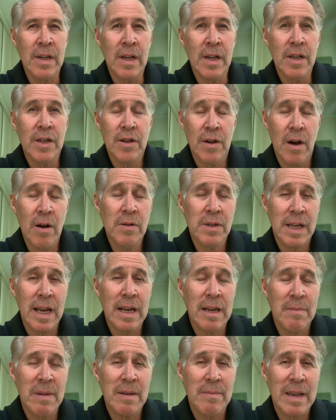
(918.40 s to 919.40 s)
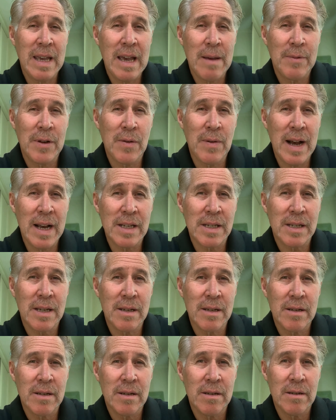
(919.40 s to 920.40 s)
Your wholesaler maybe have to ask
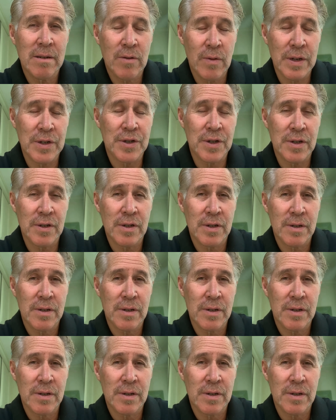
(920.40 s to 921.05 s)
questions.